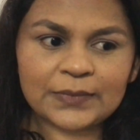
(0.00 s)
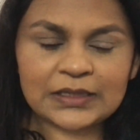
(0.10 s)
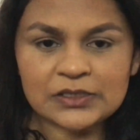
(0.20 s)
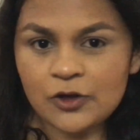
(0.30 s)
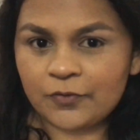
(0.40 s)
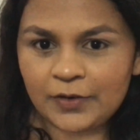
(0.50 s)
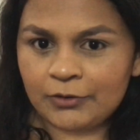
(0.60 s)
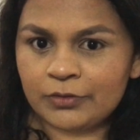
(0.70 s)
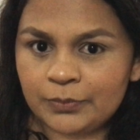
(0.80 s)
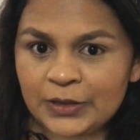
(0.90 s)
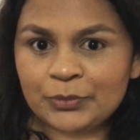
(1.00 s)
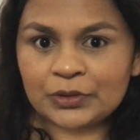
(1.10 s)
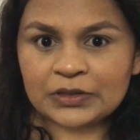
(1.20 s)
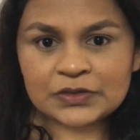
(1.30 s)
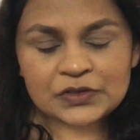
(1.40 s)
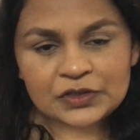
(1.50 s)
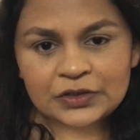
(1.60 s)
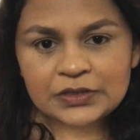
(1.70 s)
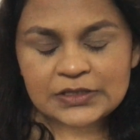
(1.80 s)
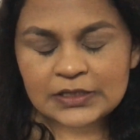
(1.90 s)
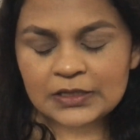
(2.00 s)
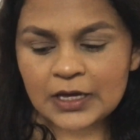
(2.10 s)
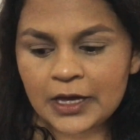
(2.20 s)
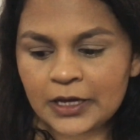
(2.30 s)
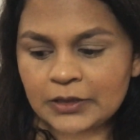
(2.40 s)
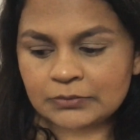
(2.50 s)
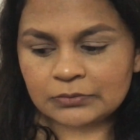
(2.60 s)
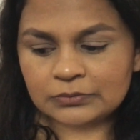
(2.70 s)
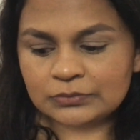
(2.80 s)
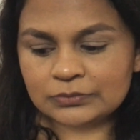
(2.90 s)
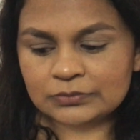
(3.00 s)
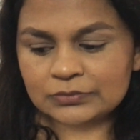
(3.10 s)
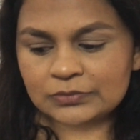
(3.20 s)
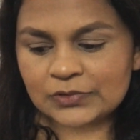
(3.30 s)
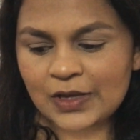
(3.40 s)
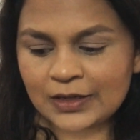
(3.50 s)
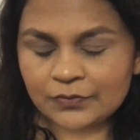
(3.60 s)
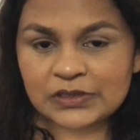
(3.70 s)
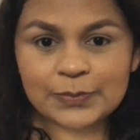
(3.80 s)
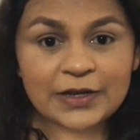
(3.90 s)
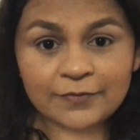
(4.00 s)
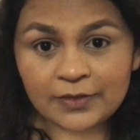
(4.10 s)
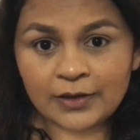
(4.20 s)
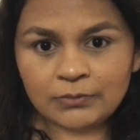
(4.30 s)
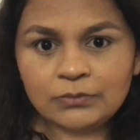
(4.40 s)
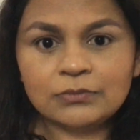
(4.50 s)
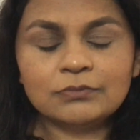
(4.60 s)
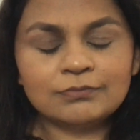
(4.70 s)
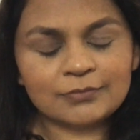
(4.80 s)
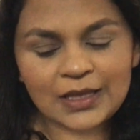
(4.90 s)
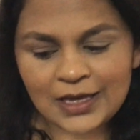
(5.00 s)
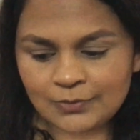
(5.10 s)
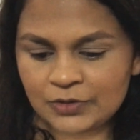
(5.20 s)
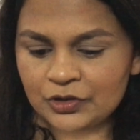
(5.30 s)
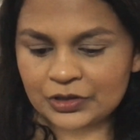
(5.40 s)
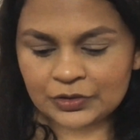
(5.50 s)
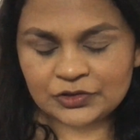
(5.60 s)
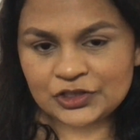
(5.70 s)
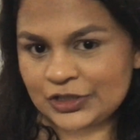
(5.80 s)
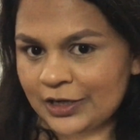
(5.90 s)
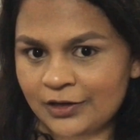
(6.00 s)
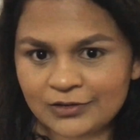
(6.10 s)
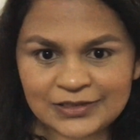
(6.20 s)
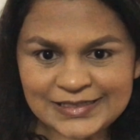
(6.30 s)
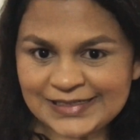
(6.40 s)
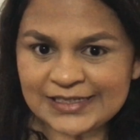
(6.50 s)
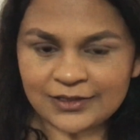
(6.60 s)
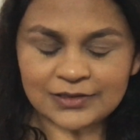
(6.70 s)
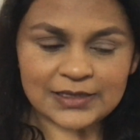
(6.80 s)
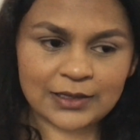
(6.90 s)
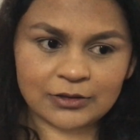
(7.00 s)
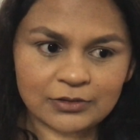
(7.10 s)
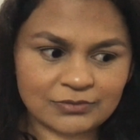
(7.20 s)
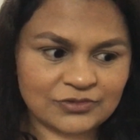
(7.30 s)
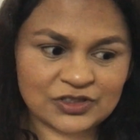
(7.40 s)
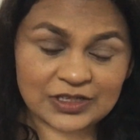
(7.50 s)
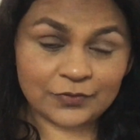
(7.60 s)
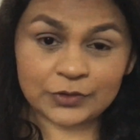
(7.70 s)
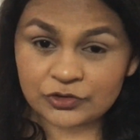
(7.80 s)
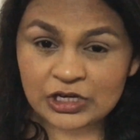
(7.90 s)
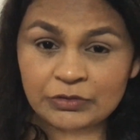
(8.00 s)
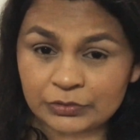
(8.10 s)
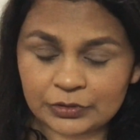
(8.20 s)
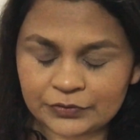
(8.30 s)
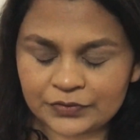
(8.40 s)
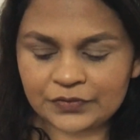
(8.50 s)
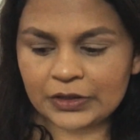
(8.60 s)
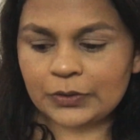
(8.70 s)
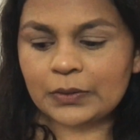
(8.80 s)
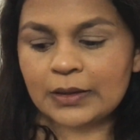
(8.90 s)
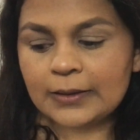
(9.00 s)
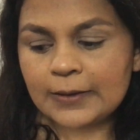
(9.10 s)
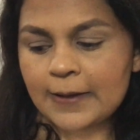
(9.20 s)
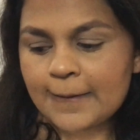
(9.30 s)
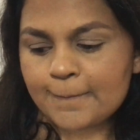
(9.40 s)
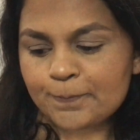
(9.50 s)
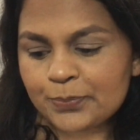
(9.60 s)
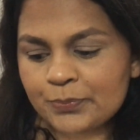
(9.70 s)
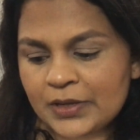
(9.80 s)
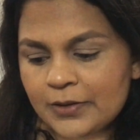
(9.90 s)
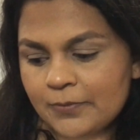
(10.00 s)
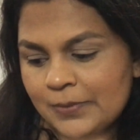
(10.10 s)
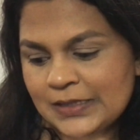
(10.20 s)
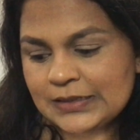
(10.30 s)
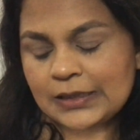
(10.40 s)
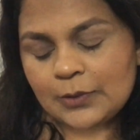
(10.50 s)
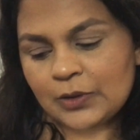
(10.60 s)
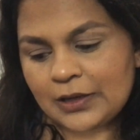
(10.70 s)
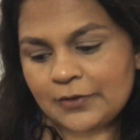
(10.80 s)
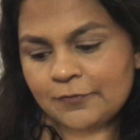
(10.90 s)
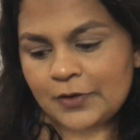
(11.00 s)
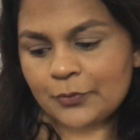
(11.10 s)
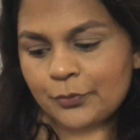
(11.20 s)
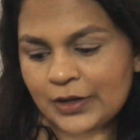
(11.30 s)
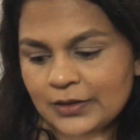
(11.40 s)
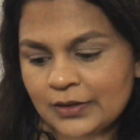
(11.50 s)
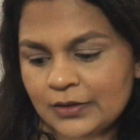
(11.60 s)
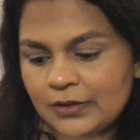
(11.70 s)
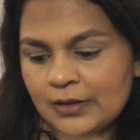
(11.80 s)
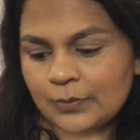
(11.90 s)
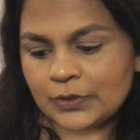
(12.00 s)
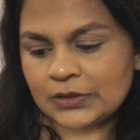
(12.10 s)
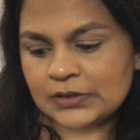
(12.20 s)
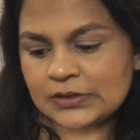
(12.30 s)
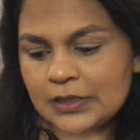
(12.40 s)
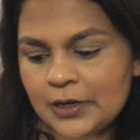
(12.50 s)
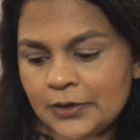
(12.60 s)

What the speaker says: it's not fair on the people concerned. So out of respect for them, I'm not going to share details. I'll just give you a general overview. But basically, when I fell pregnant, there was,